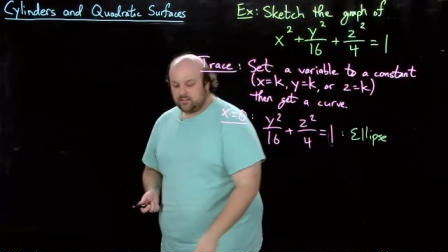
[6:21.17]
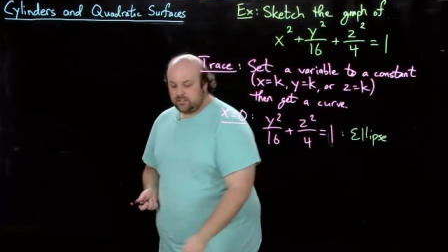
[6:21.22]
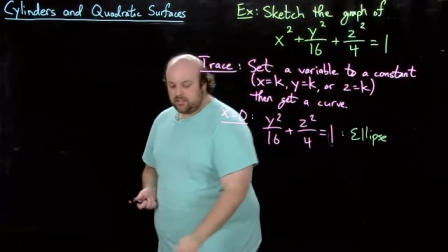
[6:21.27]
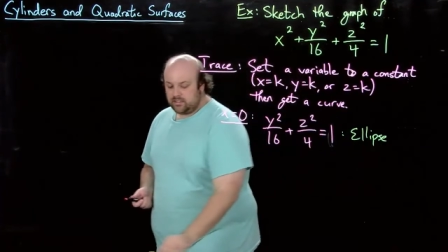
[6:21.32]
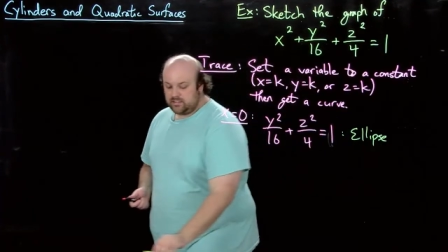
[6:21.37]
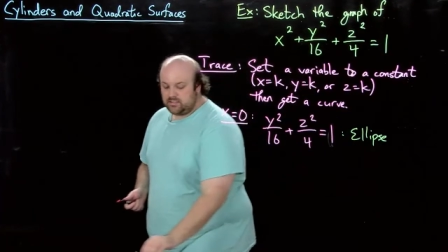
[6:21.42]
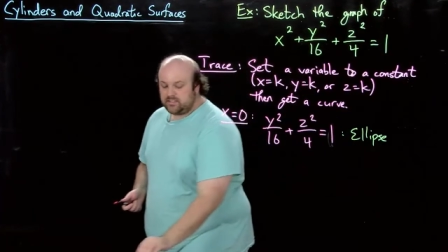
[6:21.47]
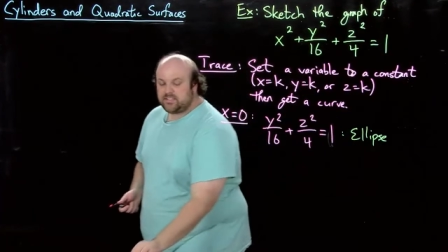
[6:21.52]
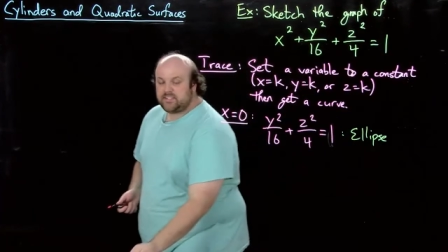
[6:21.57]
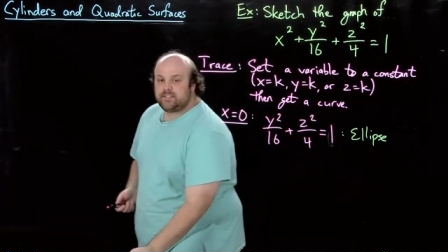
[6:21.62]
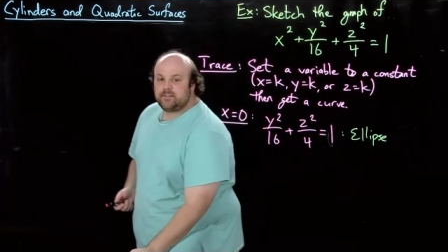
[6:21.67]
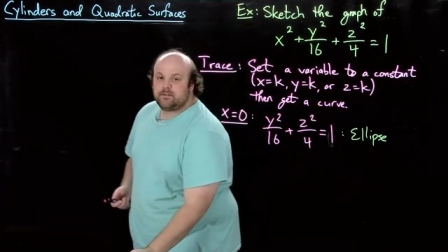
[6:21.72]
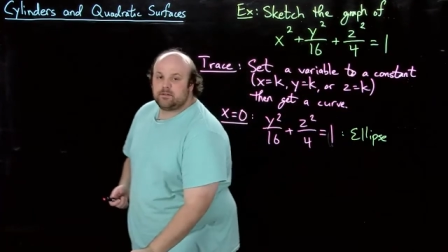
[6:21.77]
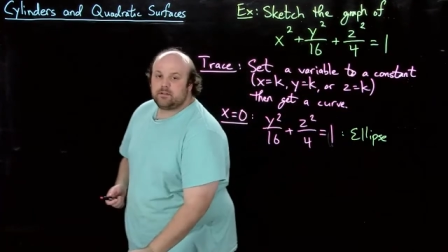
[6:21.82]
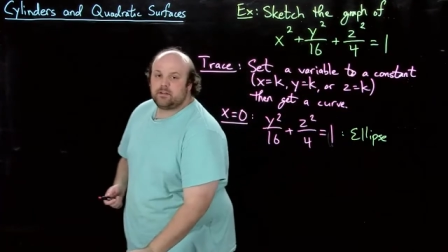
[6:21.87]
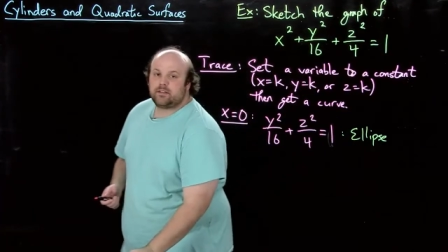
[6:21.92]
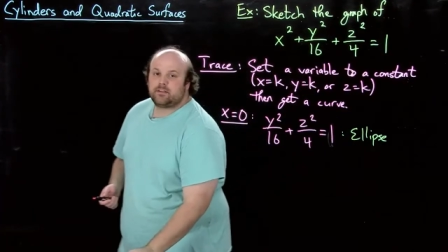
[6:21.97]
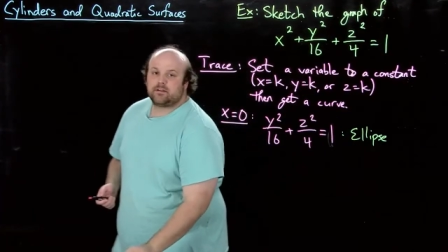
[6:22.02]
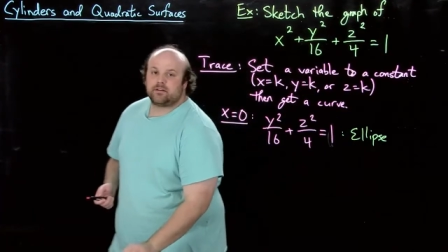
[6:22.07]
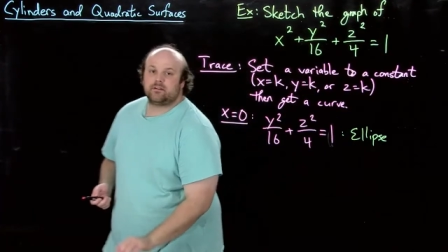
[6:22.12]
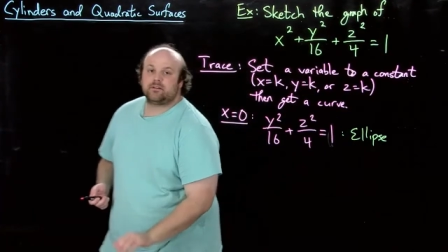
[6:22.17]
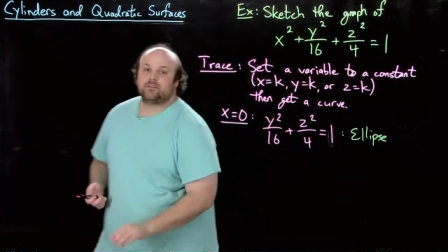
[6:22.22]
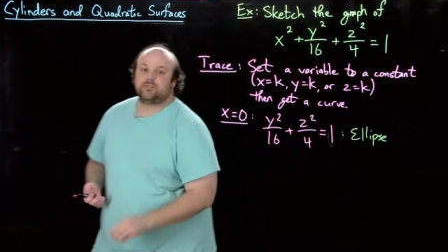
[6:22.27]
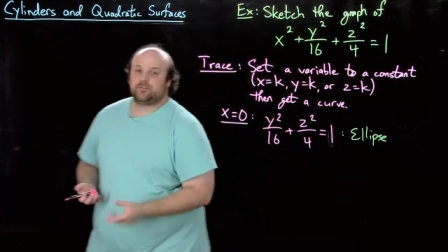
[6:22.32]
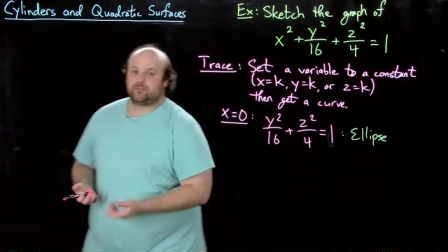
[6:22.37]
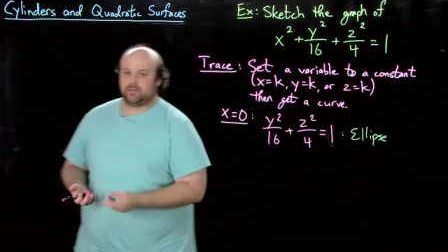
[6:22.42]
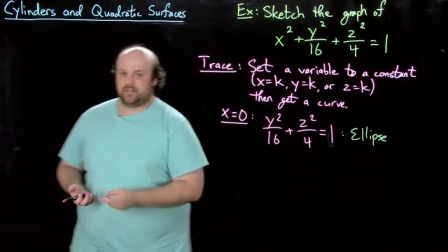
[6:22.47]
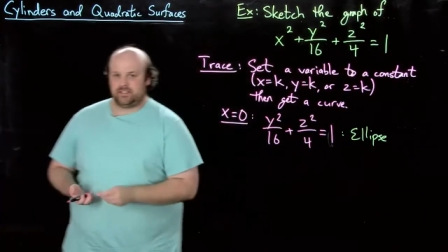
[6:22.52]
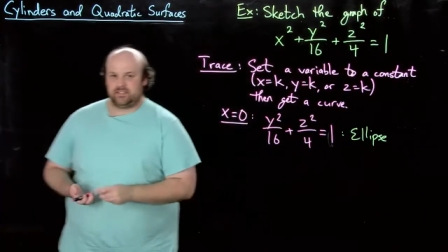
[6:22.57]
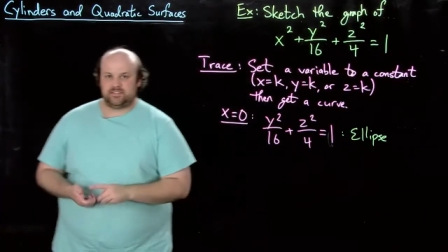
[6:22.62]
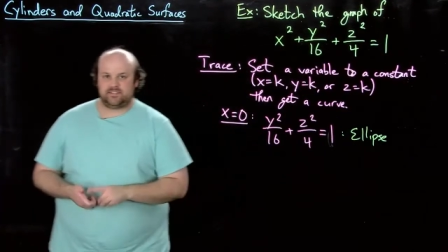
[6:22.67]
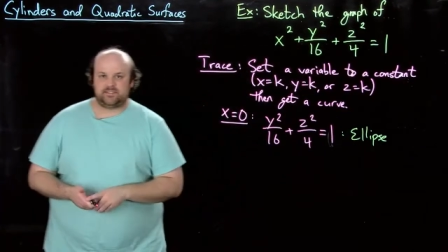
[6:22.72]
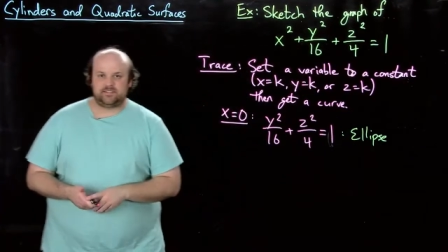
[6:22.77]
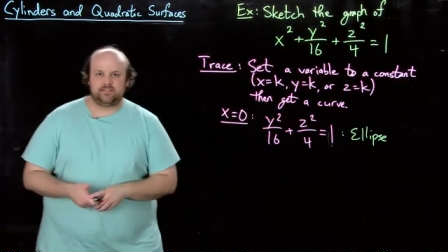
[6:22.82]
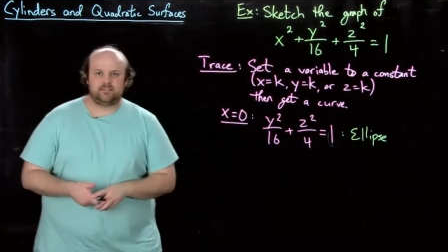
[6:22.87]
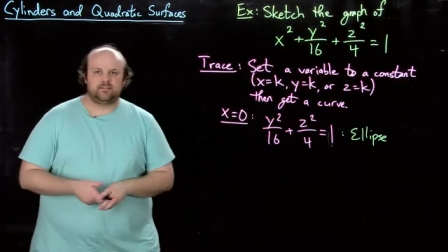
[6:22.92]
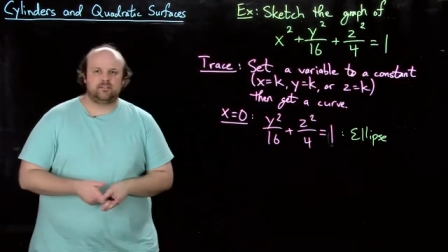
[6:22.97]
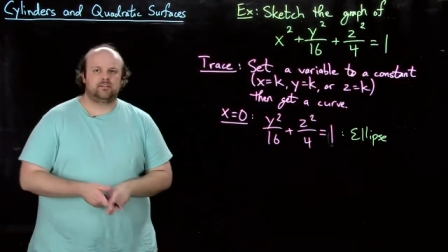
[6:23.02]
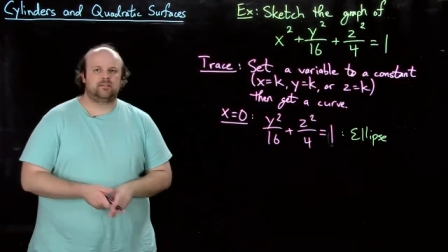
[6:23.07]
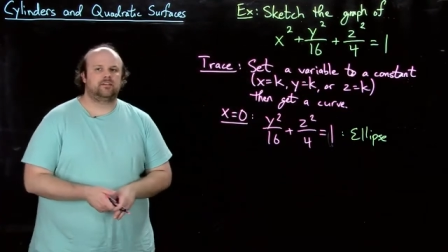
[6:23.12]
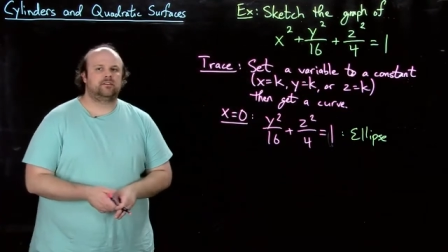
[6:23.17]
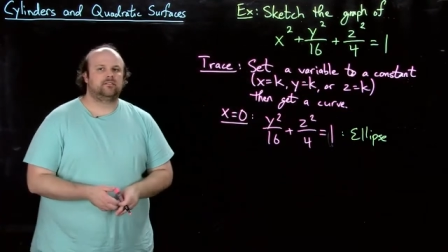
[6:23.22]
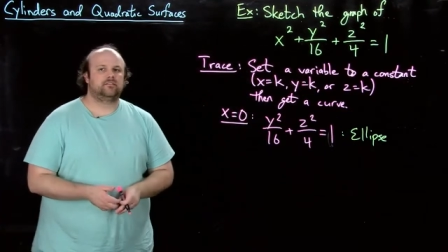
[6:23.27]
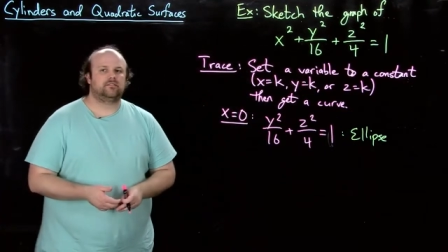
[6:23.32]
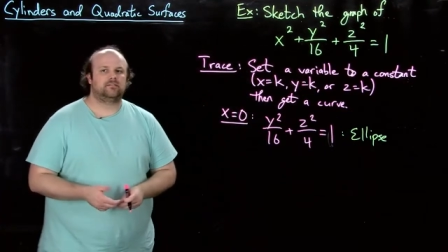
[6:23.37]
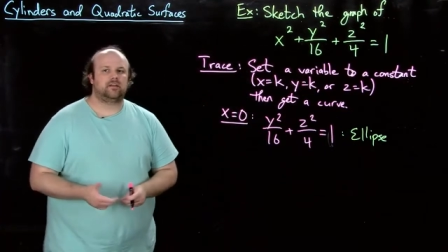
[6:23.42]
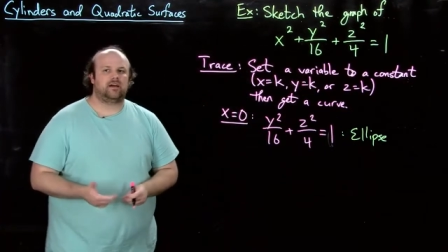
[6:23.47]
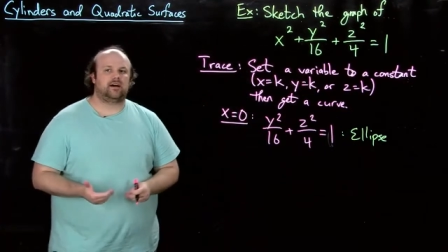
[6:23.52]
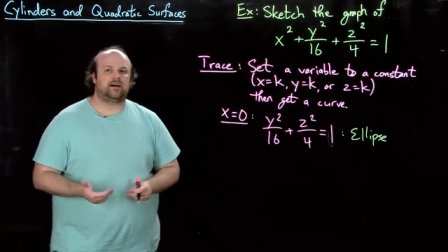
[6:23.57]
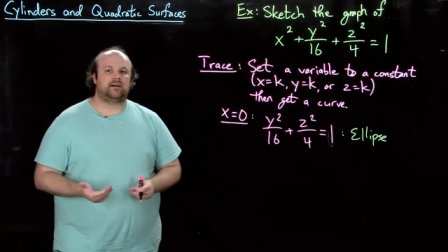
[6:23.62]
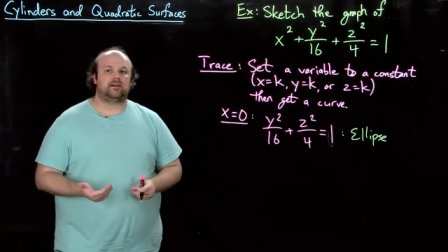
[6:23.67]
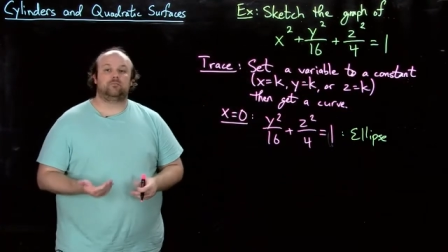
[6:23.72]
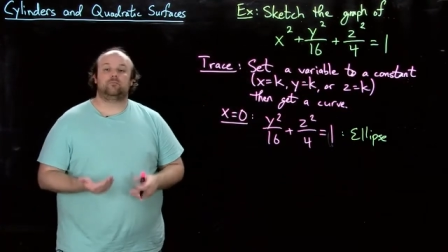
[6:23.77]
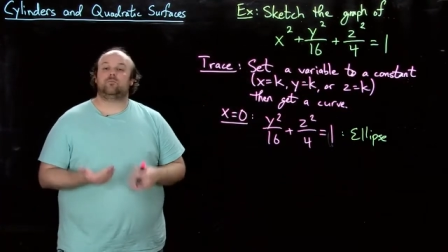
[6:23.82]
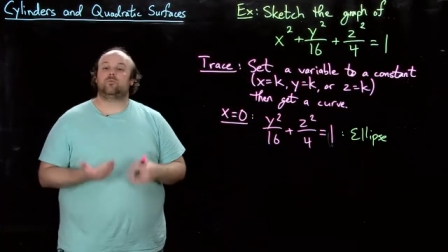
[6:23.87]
Now let's do another trace. Uh,